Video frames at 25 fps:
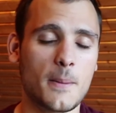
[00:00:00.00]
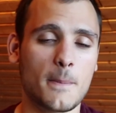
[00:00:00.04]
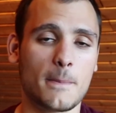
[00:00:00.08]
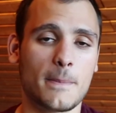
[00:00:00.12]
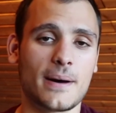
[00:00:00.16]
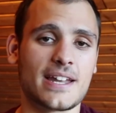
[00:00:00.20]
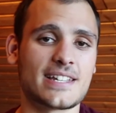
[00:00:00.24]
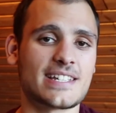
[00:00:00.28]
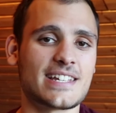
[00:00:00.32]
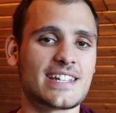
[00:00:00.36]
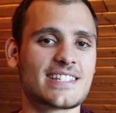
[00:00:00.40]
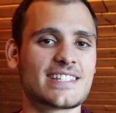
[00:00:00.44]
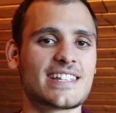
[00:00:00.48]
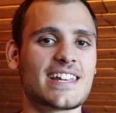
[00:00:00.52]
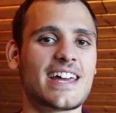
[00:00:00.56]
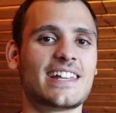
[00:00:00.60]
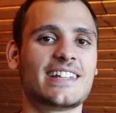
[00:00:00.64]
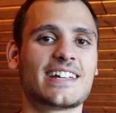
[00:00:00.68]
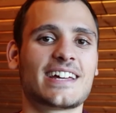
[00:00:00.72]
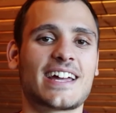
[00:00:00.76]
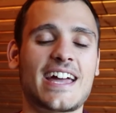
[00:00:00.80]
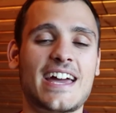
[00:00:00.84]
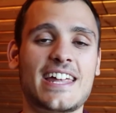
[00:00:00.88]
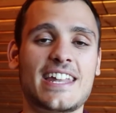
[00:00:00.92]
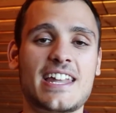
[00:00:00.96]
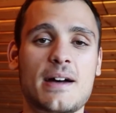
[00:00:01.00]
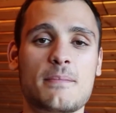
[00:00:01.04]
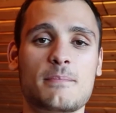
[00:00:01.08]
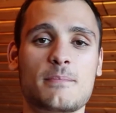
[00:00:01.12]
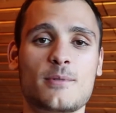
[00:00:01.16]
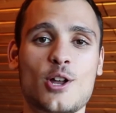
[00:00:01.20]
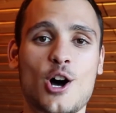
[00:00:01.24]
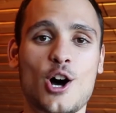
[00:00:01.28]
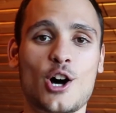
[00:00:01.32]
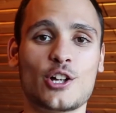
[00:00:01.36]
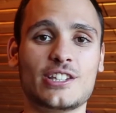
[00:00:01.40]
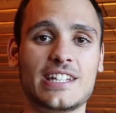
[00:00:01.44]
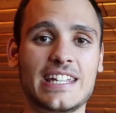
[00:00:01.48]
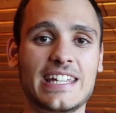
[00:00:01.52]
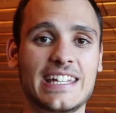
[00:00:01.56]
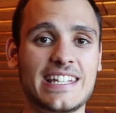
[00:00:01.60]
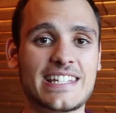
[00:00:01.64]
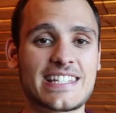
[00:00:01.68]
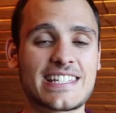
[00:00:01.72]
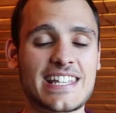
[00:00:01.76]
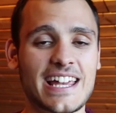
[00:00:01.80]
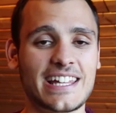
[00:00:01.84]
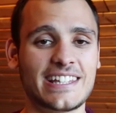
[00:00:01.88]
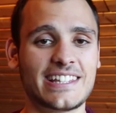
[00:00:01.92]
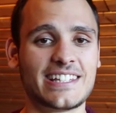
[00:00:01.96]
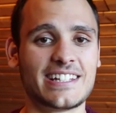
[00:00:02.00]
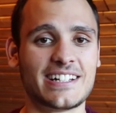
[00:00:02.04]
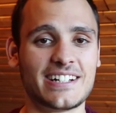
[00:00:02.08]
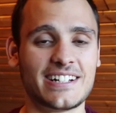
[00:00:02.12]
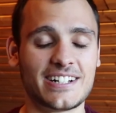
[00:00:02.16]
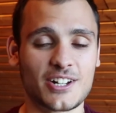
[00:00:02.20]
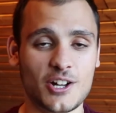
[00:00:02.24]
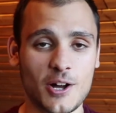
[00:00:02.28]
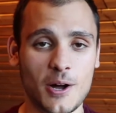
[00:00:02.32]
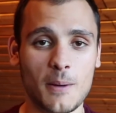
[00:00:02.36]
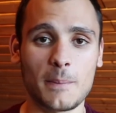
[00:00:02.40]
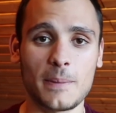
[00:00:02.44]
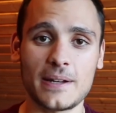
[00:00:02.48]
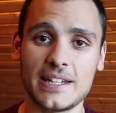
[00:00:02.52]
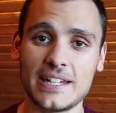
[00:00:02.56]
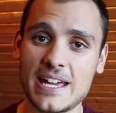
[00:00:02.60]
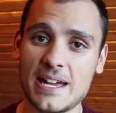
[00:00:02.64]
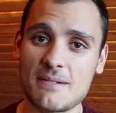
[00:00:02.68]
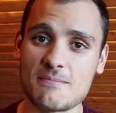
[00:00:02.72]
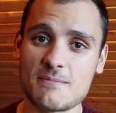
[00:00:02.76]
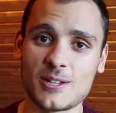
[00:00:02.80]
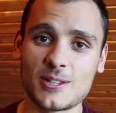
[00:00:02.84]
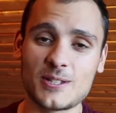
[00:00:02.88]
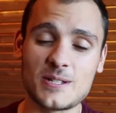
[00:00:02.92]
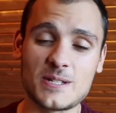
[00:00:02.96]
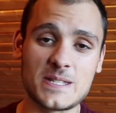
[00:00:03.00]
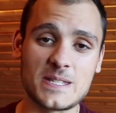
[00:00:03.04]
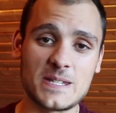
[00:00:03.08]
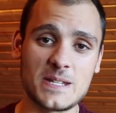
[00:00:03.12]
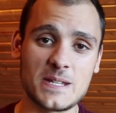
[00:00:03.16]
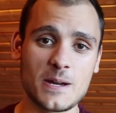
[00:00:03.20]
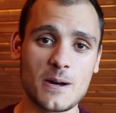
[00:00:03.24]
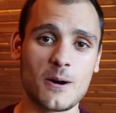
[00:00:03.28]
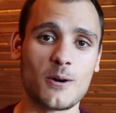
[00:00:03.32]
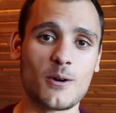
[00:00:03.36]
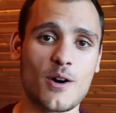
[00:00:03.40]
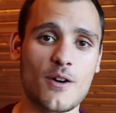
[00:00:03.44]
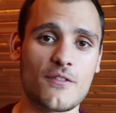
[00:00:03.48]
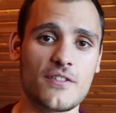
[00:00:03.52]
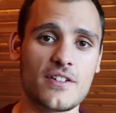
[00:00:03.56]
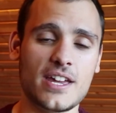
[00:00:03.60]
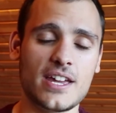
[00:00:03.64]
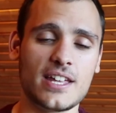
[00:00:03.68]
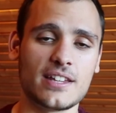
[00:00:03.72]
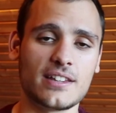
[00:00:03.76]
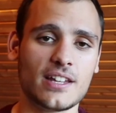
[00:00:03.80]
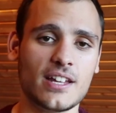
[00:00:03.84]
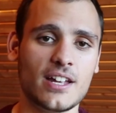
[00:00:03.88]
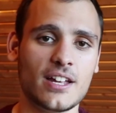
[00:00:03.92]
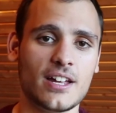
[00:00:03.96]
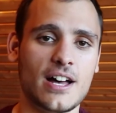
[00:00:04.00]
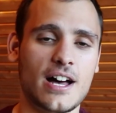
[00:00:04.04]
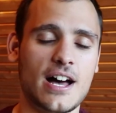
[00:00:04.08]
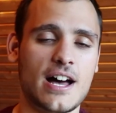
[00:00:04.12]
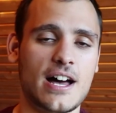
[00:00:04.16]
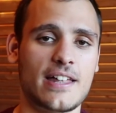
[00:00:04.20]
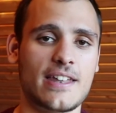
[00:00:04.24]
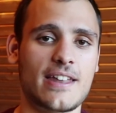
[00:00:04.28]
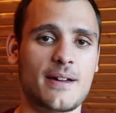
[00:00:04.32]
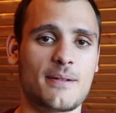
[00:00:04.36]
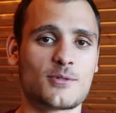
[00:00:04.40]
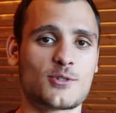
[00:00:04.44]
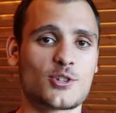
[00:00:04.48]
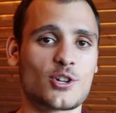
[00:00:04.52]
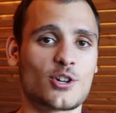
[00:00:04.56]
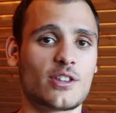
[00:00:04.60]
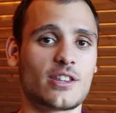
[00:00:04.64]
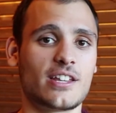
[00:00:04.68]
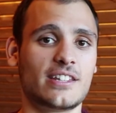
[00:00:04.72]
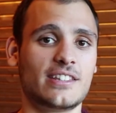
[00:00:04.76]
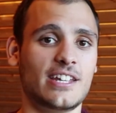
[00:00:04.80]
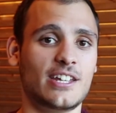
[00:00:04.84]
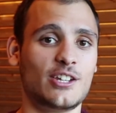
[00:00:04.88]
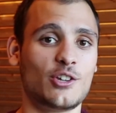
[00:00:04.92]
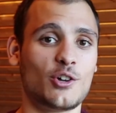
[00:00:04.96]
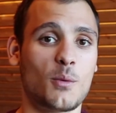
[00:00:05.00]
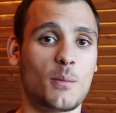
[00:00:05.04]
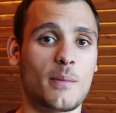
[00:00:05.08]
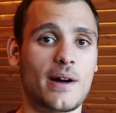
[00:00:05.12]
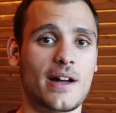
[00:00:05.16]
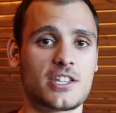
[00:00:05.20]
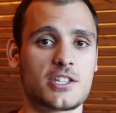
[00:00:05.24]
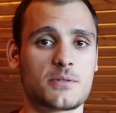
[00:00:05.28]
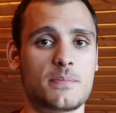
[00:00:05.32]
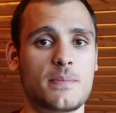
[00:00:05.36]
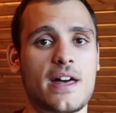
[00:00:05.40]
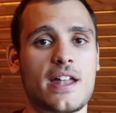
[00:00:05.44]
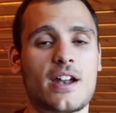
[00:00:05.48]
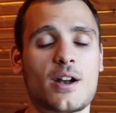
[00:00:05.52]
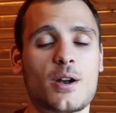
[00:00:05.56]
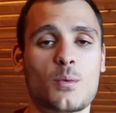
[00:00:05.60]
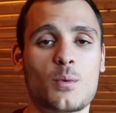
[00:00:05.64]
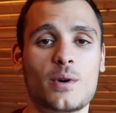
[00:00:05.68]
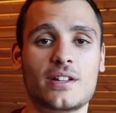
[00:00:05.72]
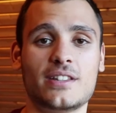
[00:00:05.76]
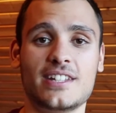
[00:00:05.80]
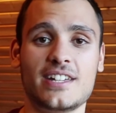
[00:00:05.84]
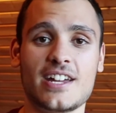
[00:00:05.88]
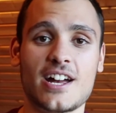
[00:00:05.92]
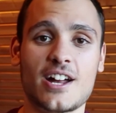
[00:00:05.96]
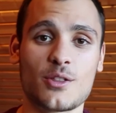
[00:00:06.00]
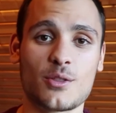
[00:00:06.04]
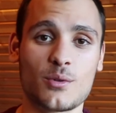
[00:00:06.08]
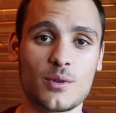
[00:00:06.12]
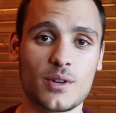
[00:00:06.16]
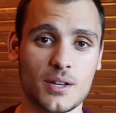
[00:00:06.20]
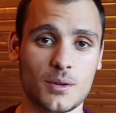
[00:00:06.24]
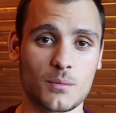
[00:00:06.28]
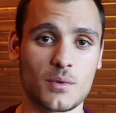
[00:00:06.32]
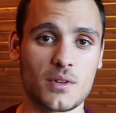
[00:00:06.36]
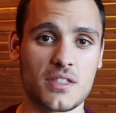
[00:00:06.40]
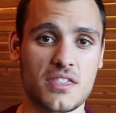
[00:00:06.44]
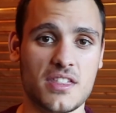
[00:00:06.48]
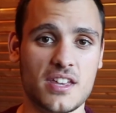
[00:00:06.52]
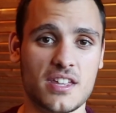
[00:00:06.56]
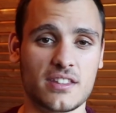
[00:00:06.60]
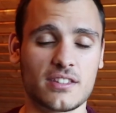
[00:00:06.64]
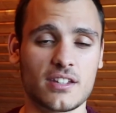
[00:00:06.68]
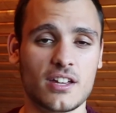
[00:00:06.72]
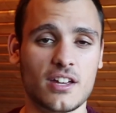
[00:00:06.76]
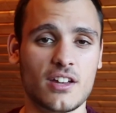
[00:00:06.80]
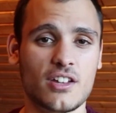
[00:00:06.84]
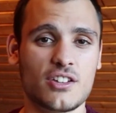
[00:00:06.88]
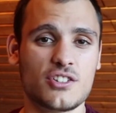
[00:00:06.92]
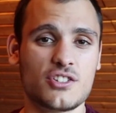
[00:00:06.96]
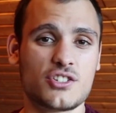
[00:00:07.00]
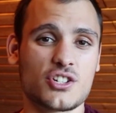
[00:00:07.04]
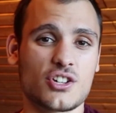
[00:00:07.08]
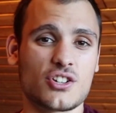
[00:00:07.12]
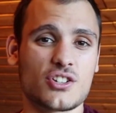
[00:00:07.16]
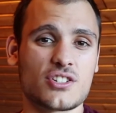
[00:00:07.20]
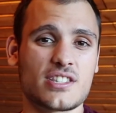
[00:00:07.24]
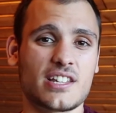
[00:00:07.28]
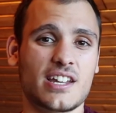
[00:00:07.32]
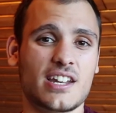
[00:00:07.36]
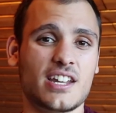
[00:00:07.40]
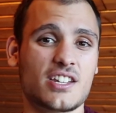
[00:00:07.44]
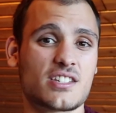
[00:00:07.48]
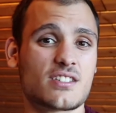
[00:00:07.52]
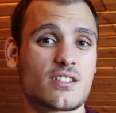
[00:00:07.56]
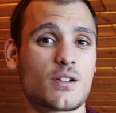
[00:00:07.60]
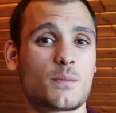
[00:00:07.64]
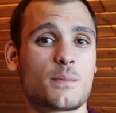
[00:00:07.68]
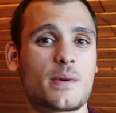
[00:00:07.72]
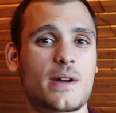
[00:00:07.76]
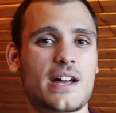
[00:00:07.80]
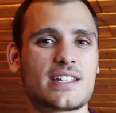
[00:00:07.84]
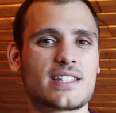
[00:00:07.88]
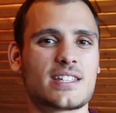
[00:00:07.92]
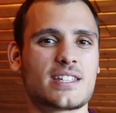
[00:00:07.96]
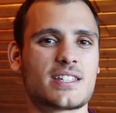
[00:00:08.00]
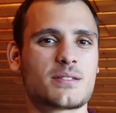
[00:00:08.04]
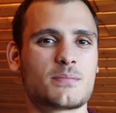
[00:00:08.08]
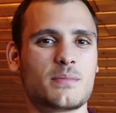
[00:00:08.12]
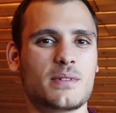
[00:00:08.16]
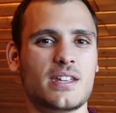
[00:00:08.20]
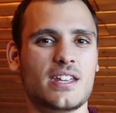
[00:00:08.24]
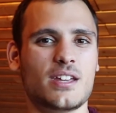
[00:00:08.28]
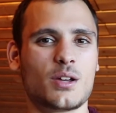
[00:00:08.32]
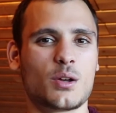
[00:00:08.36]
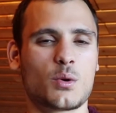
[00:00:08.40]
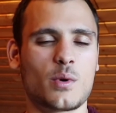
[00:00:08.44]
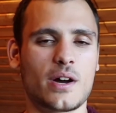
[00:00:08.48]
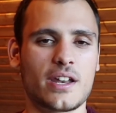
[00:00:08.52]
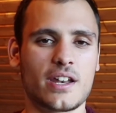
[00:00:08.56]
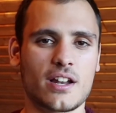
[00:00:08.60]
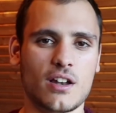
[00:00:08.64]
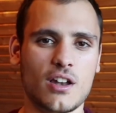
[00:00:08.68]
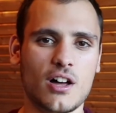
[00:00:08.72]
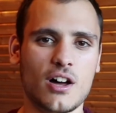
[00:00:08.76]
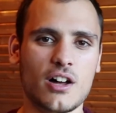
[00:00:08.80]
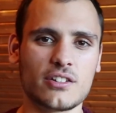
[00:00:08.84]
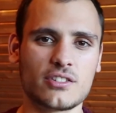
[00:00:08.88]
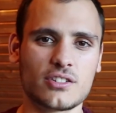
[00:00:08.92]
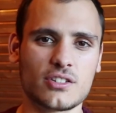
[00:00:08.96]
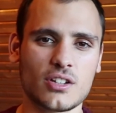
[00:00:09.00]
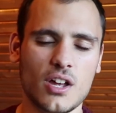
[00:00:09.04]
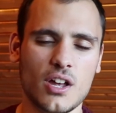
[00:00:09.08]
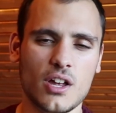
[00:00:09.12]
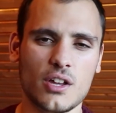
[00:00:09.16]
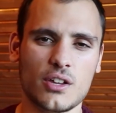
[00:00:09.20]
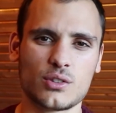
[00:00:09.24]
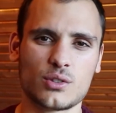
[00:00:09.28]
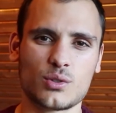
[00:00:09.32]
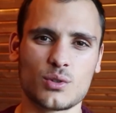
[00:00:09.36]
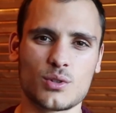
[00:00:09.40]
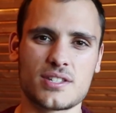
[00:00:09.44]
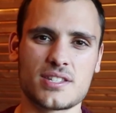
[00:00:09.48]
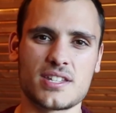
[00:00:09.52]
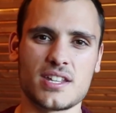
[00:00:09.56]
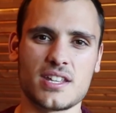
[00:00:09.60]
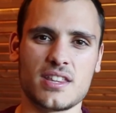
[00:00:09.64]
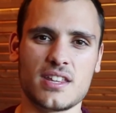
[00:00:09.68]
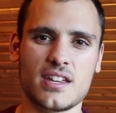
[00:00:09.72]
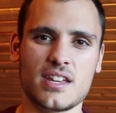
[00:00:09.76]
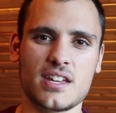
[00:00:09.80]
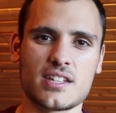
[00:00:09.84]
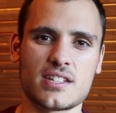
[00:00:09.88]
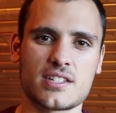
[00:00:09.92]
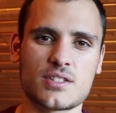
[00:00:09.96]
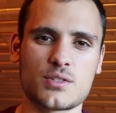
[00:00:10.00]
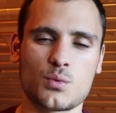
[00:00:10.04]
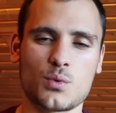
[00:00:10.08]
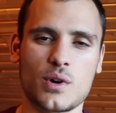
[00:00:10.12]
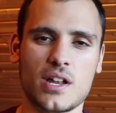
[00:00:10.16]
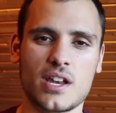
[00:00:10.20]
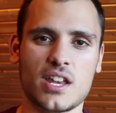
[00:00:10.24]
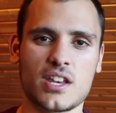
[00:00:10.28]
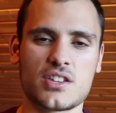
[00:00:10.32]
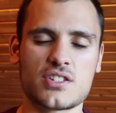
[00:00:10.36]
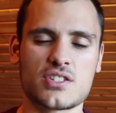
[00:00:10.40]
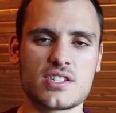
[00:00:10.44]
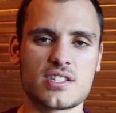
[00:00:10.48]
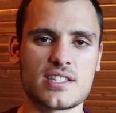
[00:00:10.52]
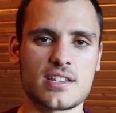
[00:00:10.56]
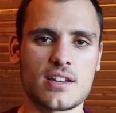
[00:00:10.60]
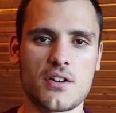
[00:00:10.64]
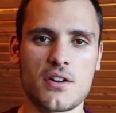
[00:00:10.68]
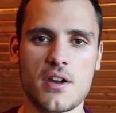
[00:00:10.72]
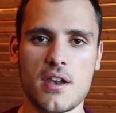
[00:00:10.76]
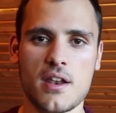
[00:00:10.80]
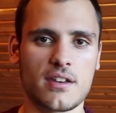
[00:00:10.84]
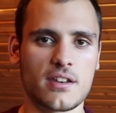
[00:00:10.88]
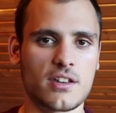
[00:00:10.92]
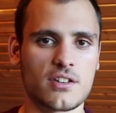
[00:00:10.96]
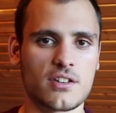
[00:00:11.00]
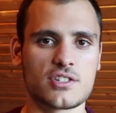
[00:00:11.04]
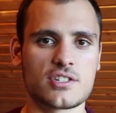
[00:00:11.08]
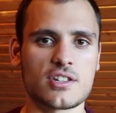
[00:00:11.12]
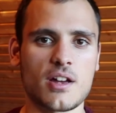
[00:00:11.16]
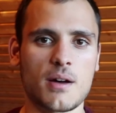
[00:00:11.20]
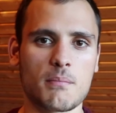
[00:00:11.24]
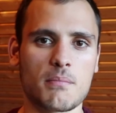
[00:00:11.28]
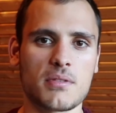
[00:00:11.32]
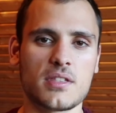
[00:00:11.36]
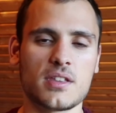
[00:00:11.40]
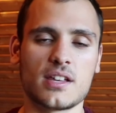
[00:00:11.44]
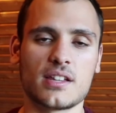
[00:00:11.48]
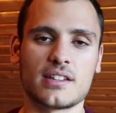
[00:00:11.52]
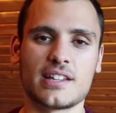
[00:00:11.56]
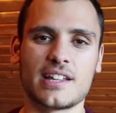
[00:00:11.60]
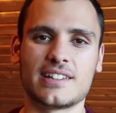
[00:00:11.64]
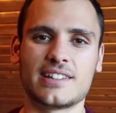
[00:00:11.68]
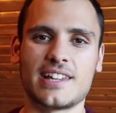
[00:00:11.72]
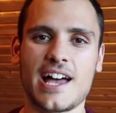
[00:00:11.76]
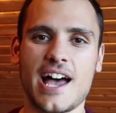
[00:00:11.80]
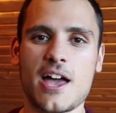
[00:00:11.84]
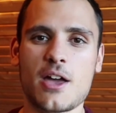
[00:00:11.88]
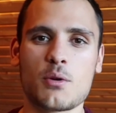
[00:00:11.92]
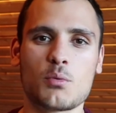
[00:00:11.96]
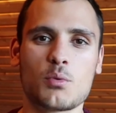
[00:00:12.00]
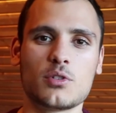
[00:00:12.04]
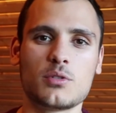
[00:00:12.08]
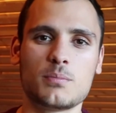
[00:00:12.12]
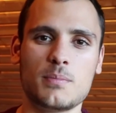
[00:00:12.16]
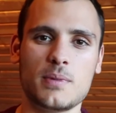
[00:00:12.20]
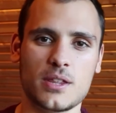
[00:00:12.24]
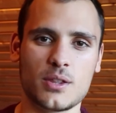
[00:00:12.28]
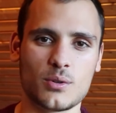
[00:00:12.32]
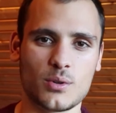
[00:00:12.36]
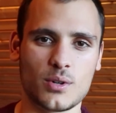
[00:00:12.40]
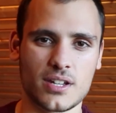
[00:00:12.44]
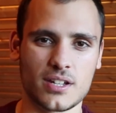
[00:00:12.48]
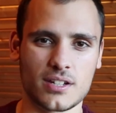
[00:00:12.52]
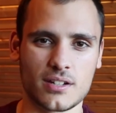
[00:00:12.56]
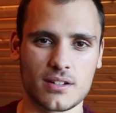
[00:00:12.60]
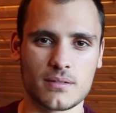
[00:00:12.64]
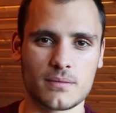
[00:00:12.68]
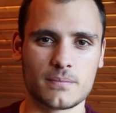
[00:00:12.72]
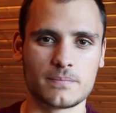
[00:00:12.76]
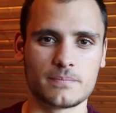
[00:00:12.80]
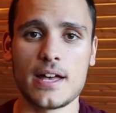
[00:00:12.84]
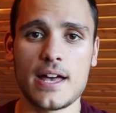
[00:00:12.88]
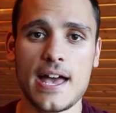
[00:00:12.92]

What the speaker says: But as I said, again, I'm not inside the company, I'm not the CEO of it, and I'm sure that they know much better what they are doing with it. Just that it surprises me quite a lot to see this when it's certainly something that I would be doing.